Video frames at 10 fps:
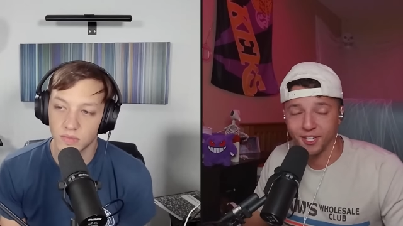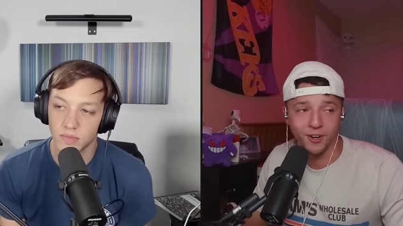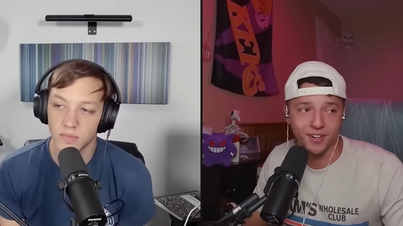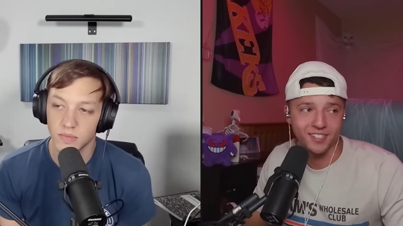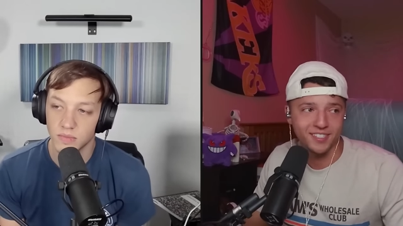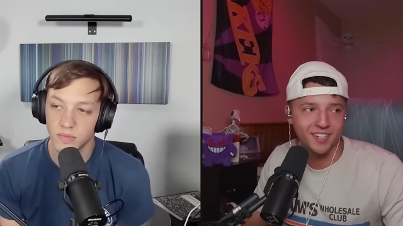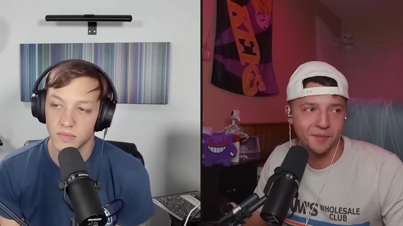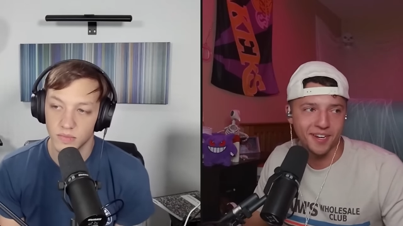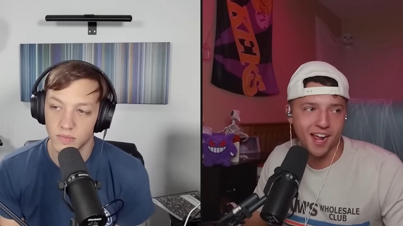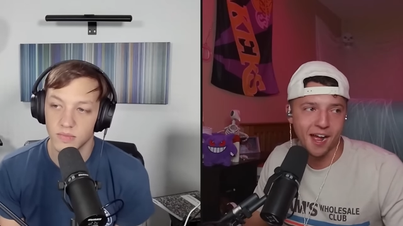Speaker 1: hilarious. I
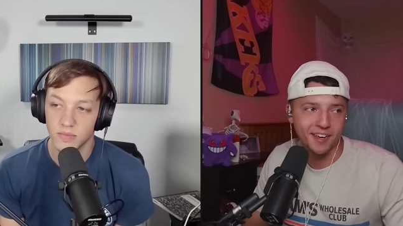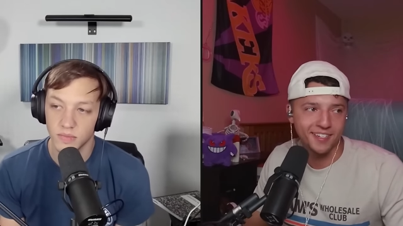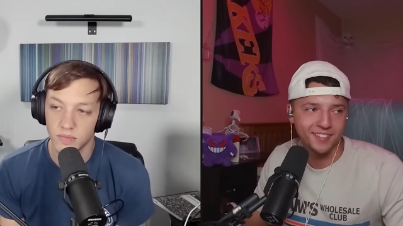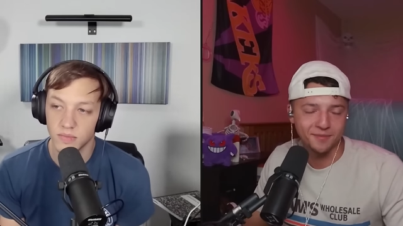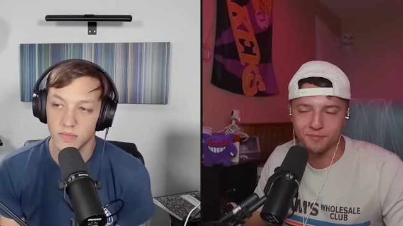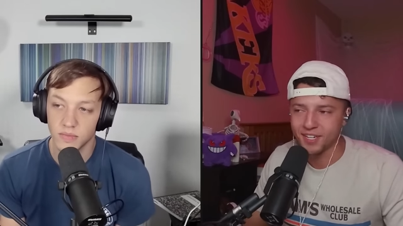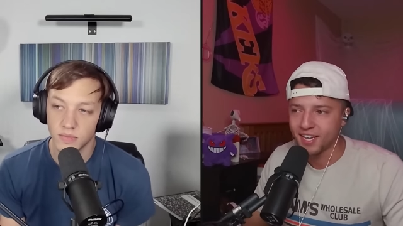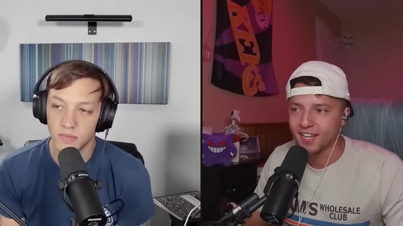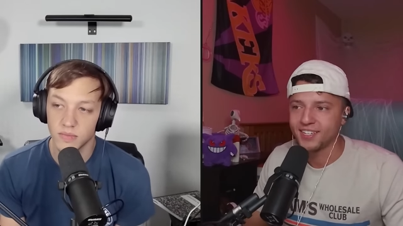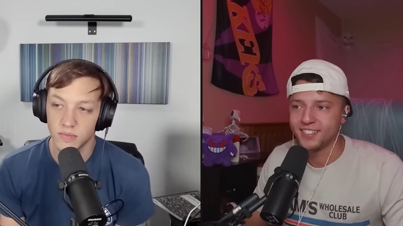mean, I, he's
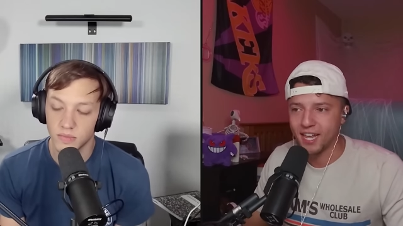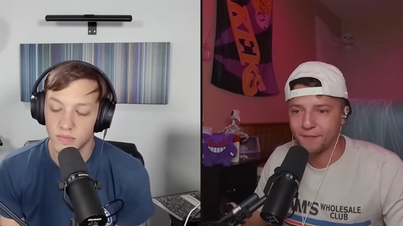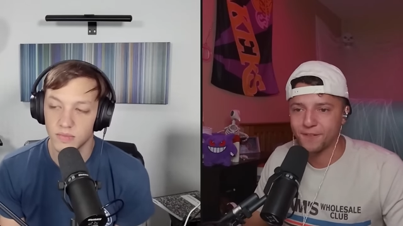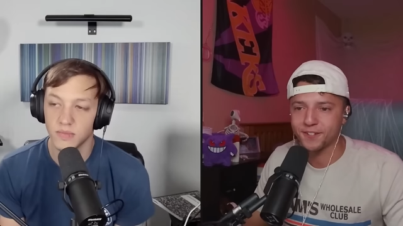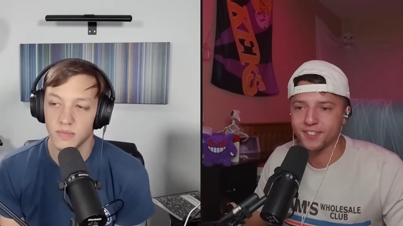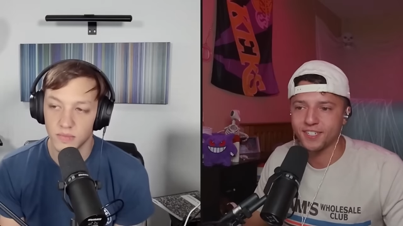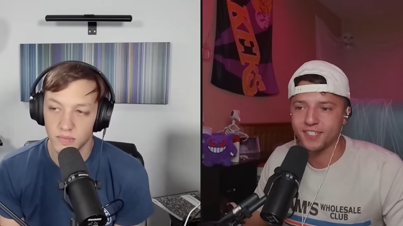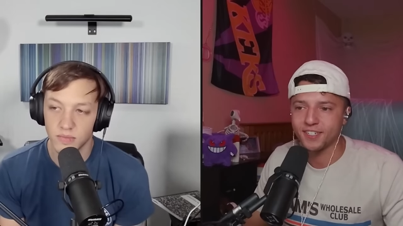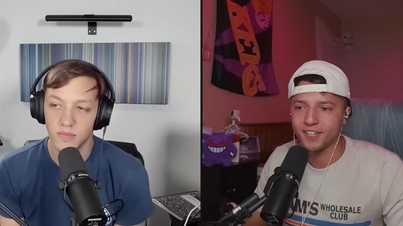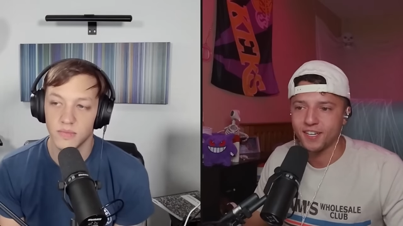
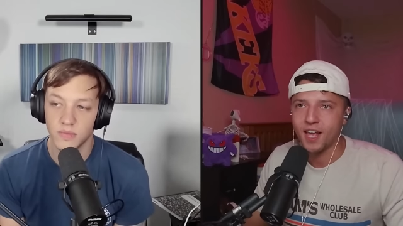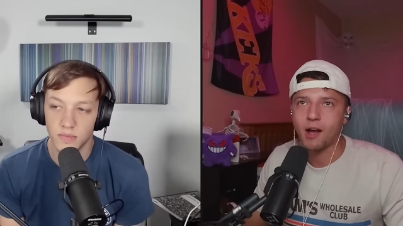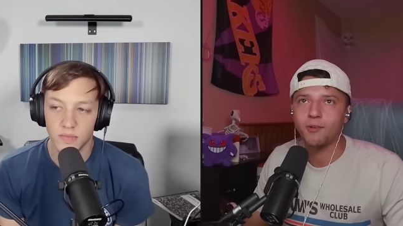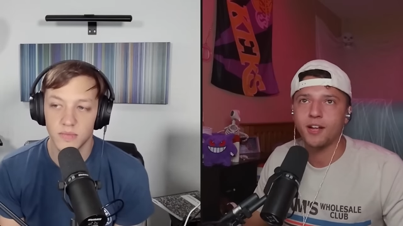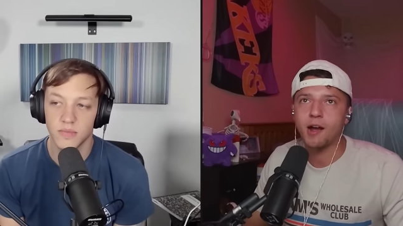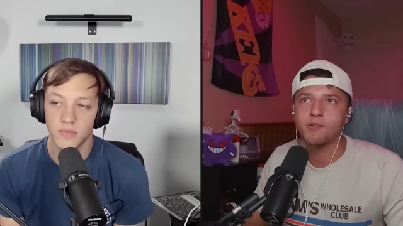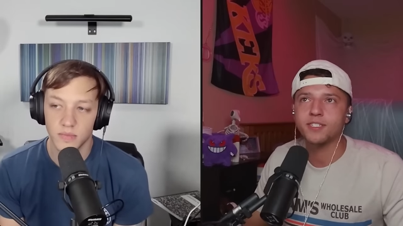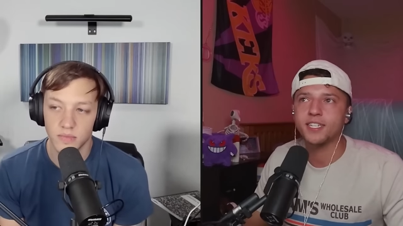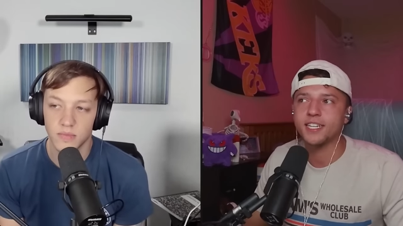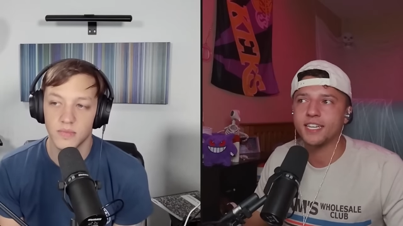definitely I w- I won't
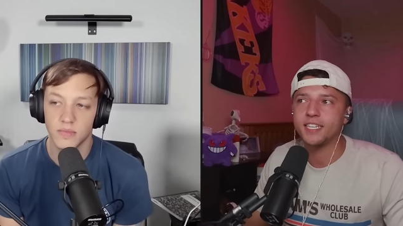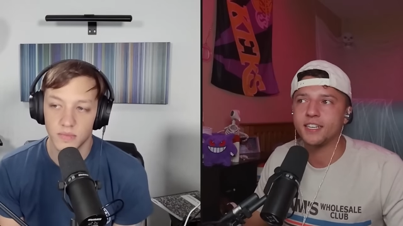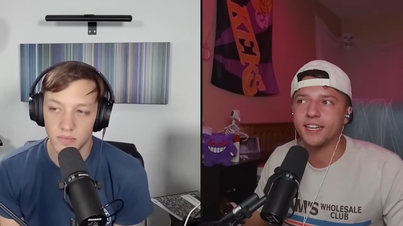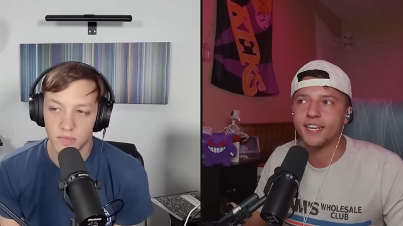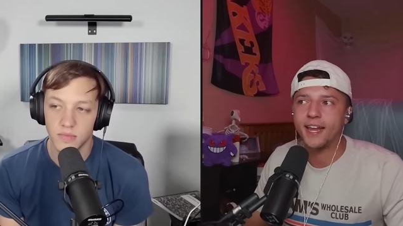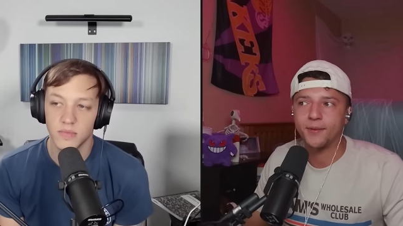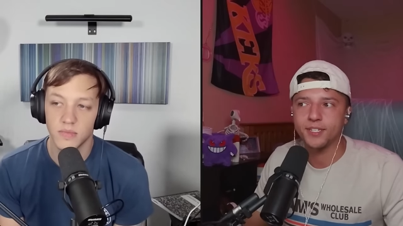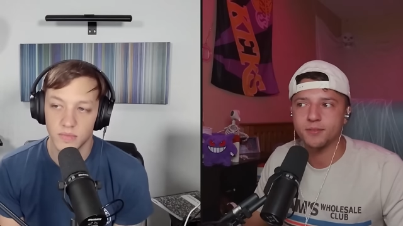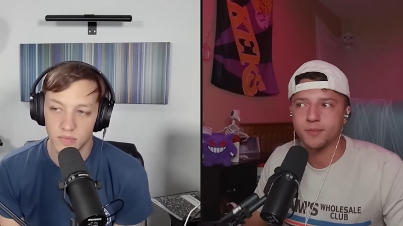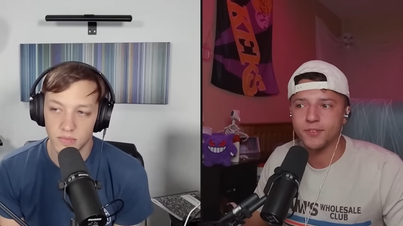say that he like
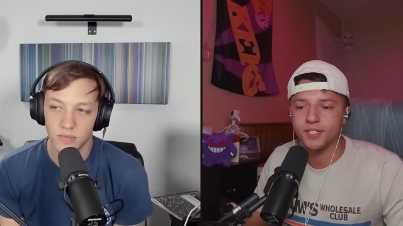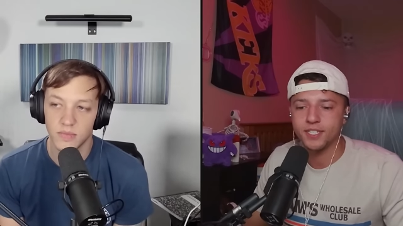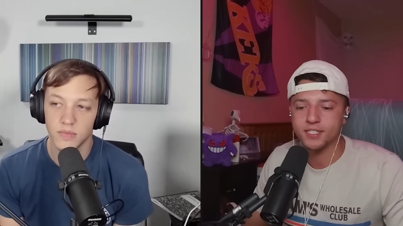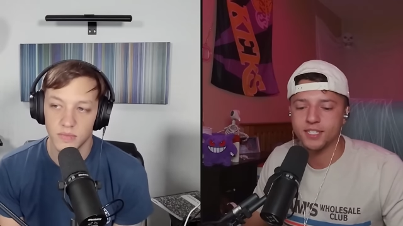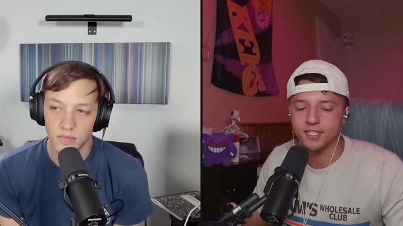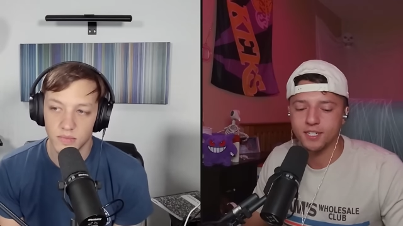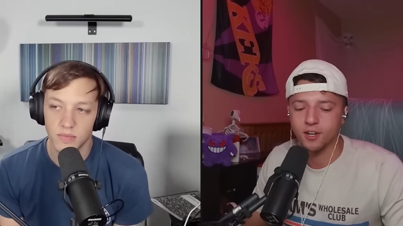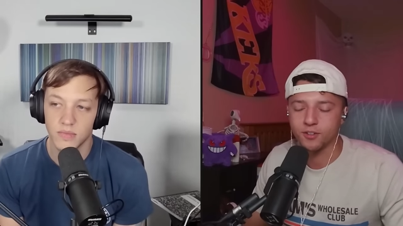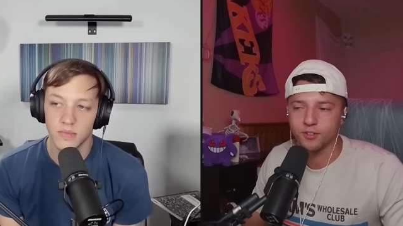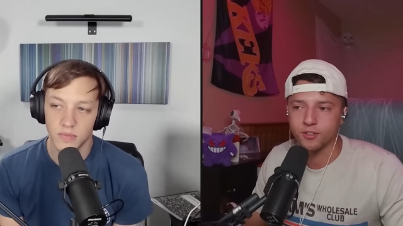carries the movie in the sense that the
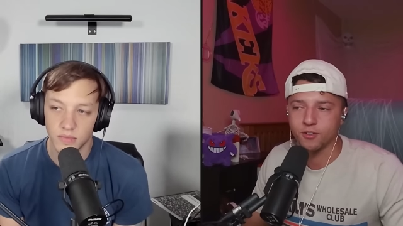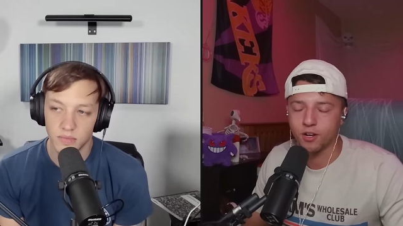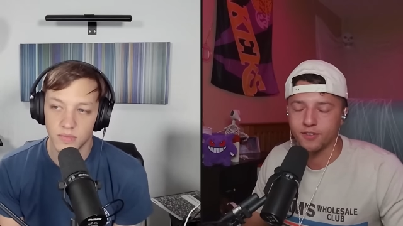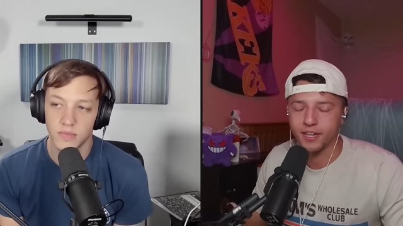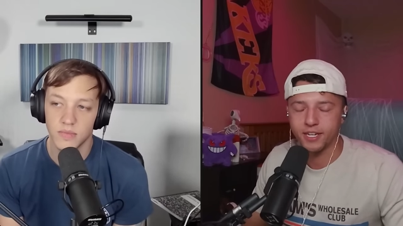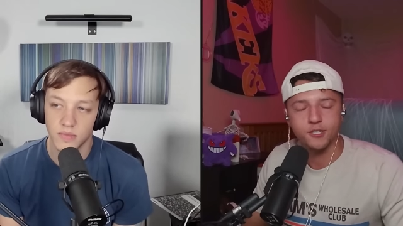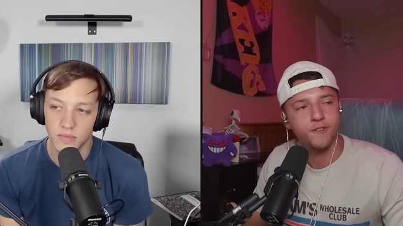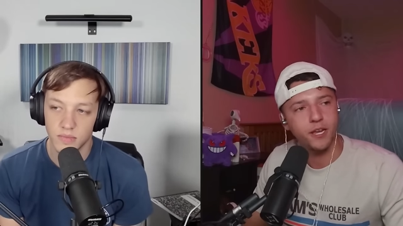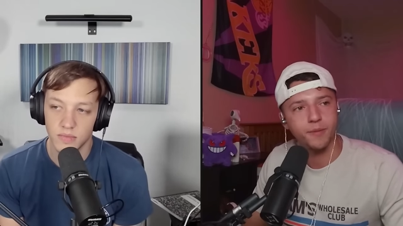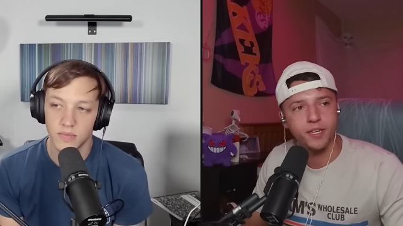other uh, like his
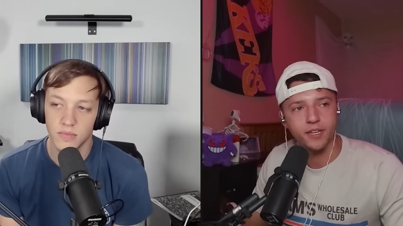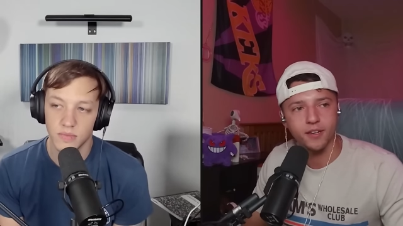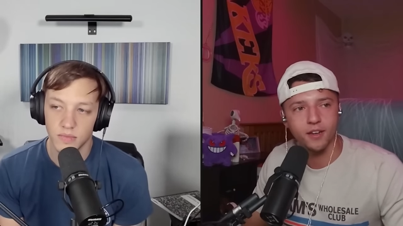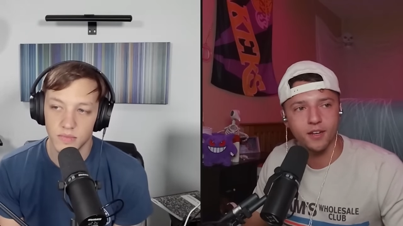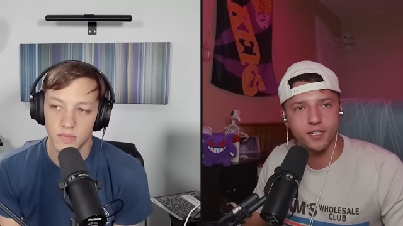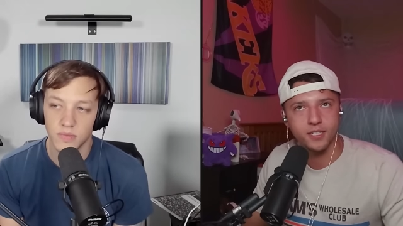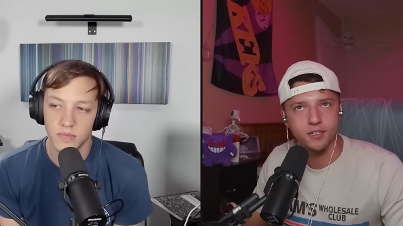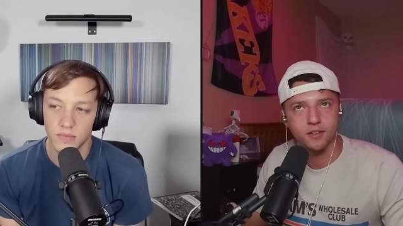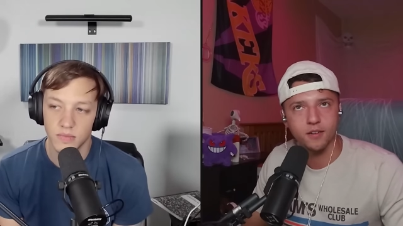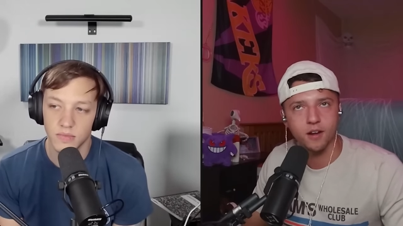family
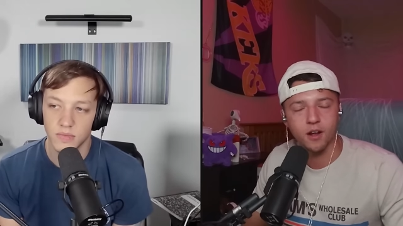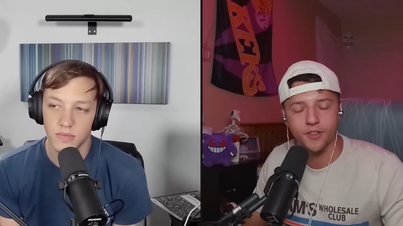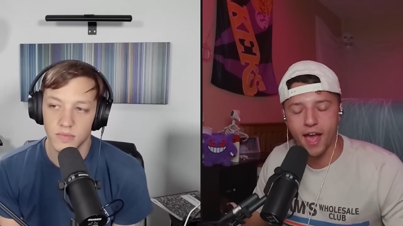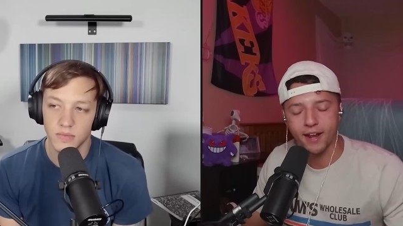isn't uh the